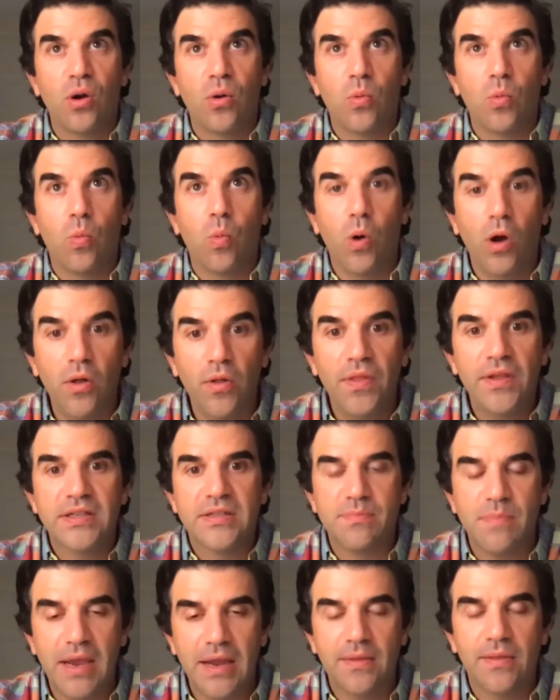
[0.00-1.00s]
will
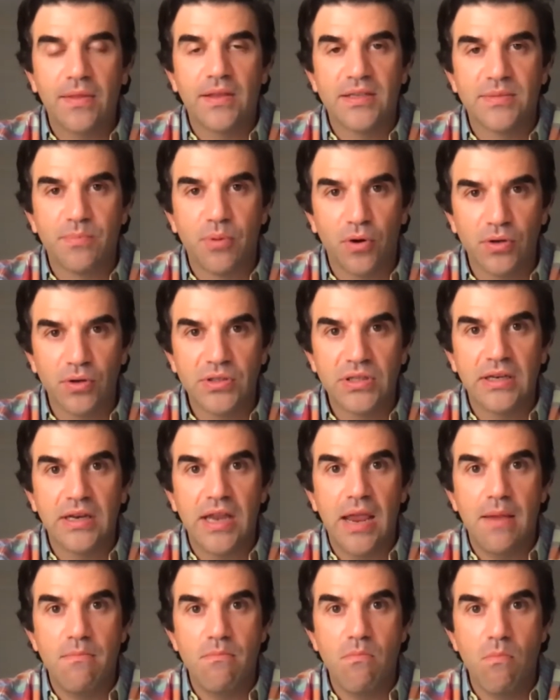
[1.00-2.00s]
this make this person
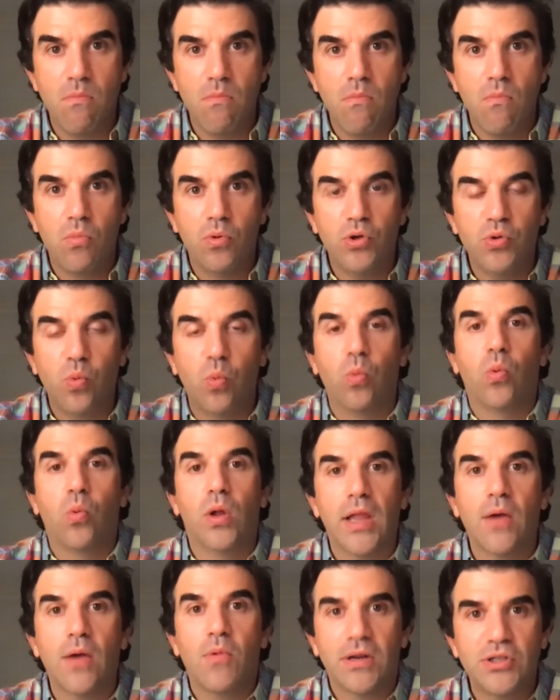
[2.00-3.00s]
a?
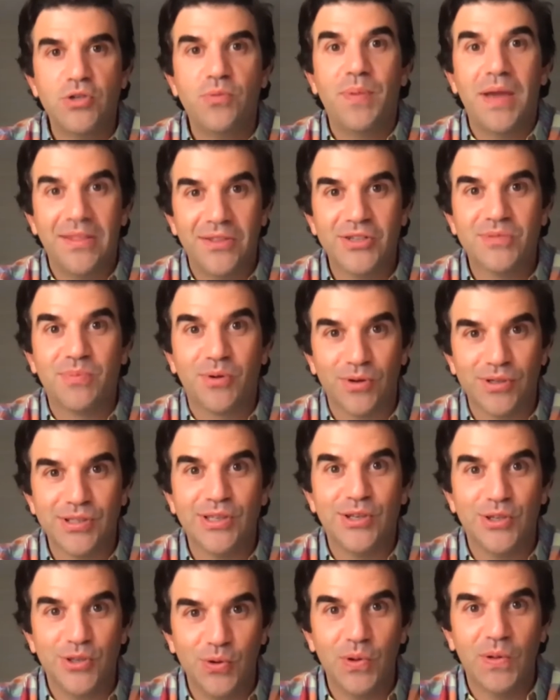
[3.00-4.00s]
Will I want to pay this person
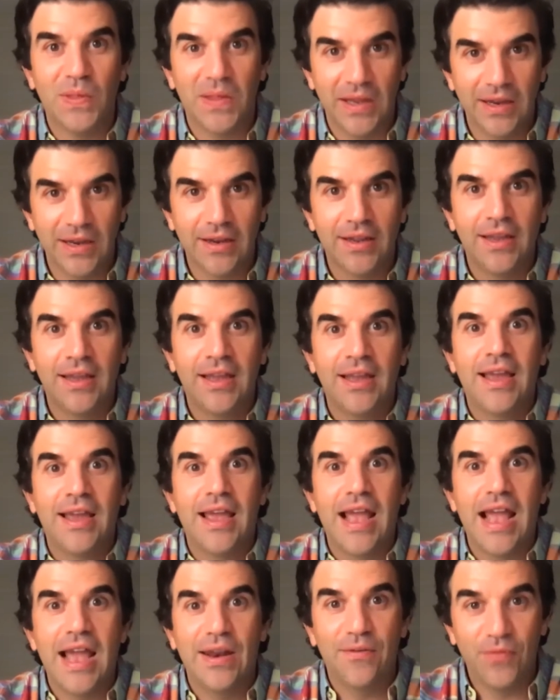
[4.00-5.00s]
to do a thing?
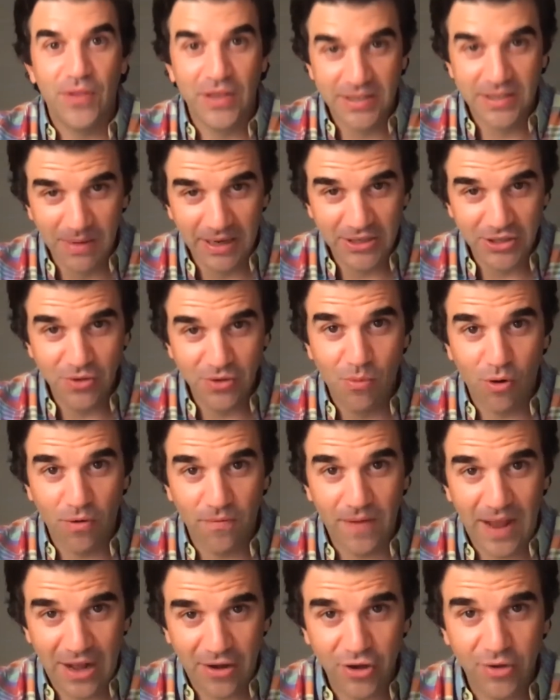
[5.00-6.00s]
And if this makes you more
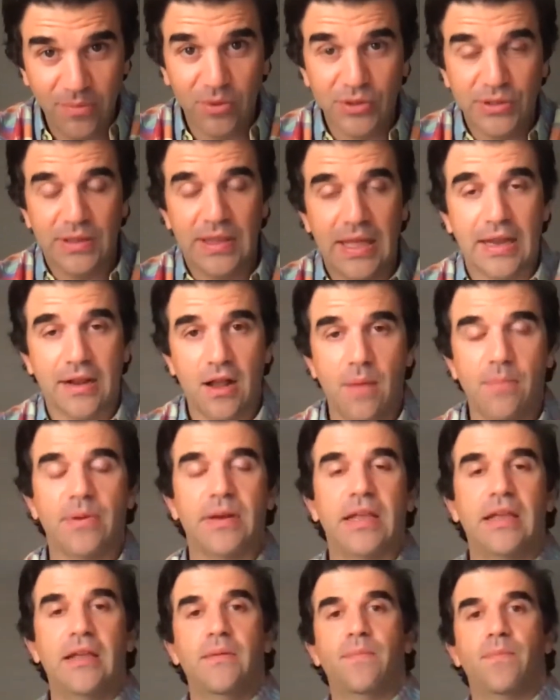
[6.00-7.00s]
valuable to that
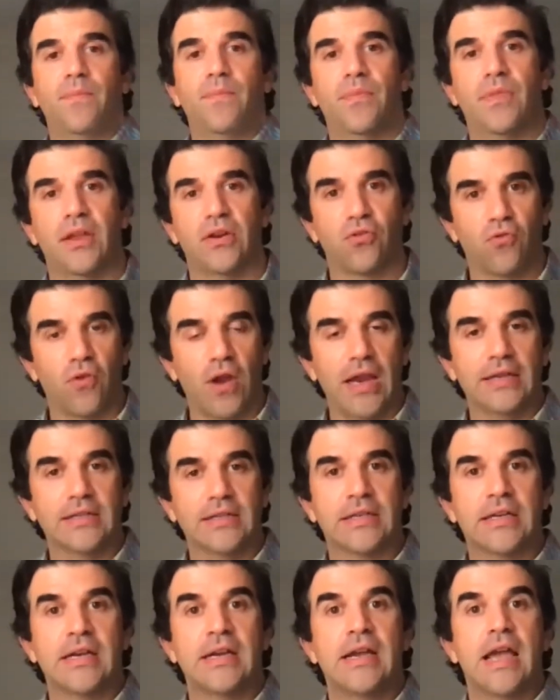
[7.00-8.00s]
company, then great.
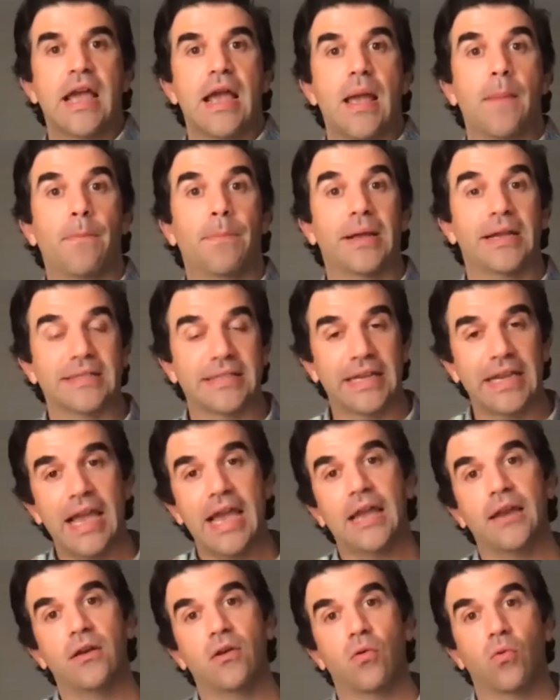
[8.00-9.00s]
Because
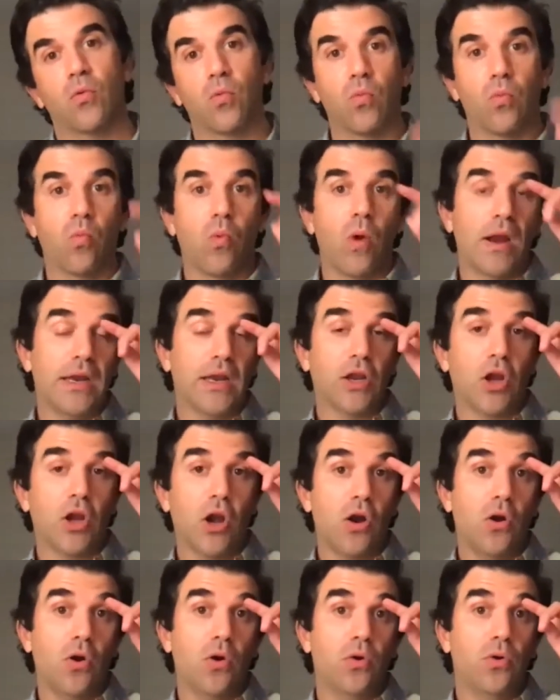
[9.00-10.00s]
again, writing
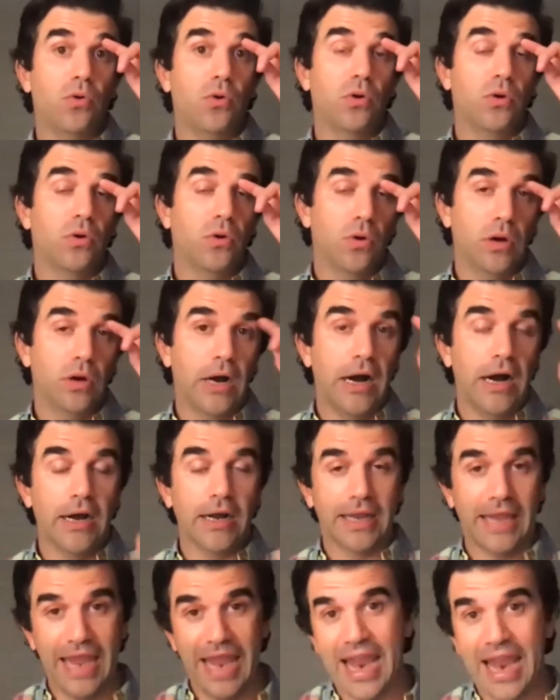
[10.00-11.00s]
code uh,
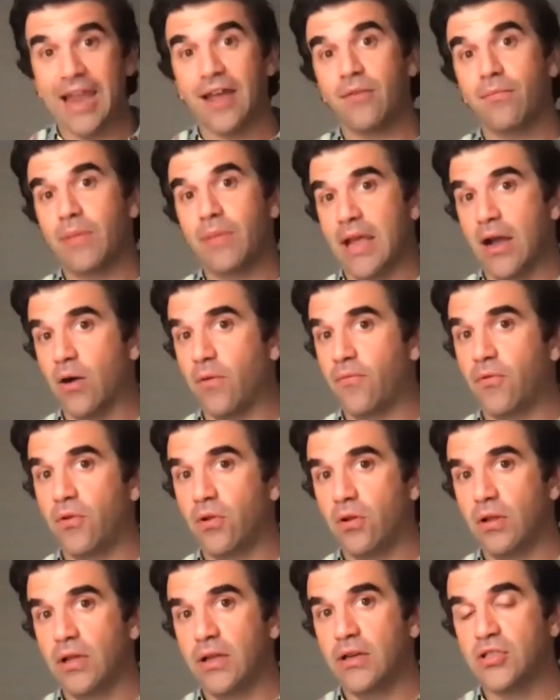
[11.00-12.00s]
can be
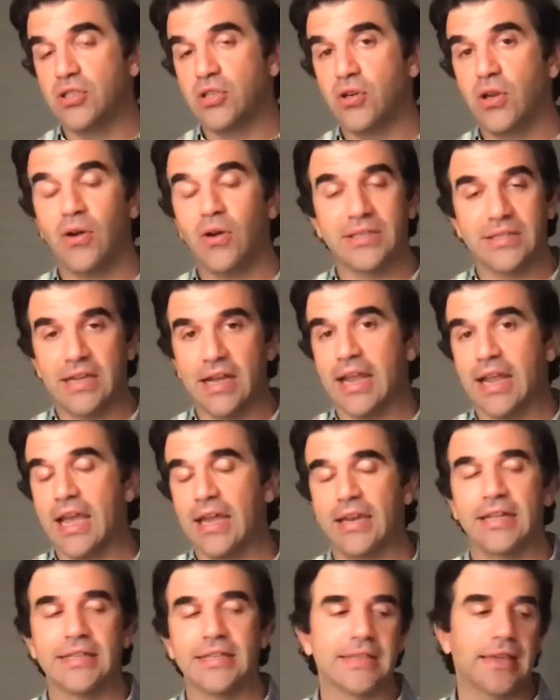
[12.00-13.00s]
helpful in a studio. It's
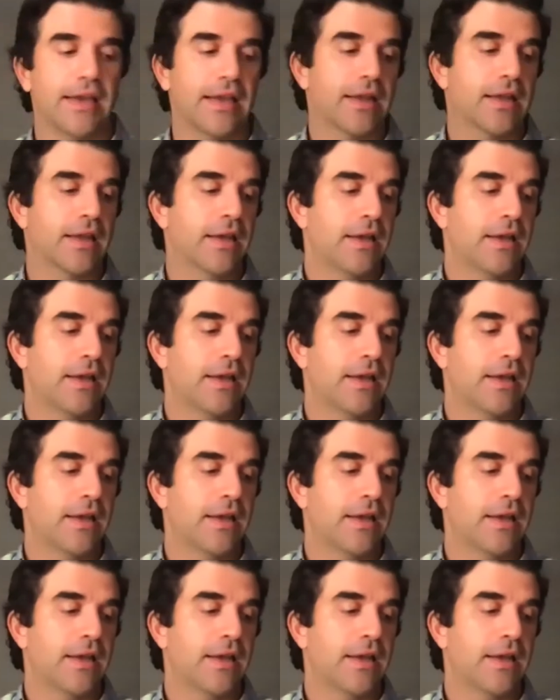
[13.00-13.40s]
again, it's like